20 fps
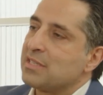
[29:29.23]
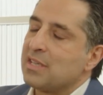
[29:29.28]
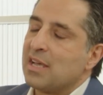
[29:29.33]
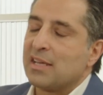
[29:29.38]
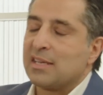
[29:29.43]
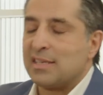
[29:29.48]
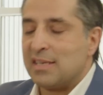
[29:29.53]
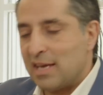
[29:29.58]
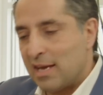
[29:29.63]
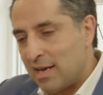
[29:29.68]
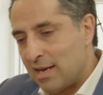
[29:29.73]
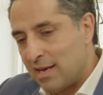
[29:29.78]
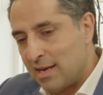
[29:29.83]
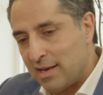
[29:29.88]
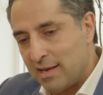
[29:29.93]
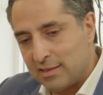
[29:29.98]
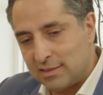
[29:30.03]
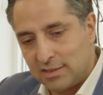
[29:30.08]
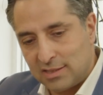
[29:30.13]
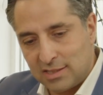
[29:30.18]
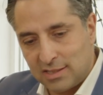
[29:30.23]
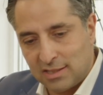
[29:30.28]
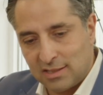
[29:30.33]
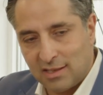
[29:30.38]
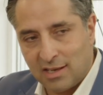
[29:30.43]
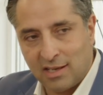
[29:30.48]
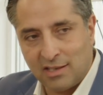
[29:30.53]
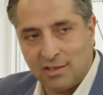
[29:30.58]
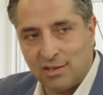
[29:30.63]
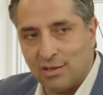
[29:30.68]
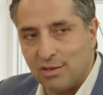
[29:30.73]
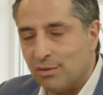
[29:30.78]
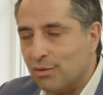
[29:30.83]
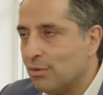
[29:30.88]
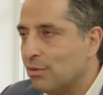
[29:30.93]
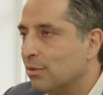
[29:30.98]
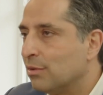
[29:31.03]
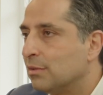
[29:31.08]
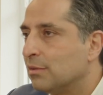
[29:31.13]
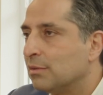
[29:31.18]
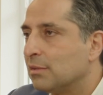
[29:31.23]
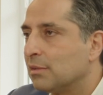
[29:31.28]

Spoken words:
like, yeah, shit, I know.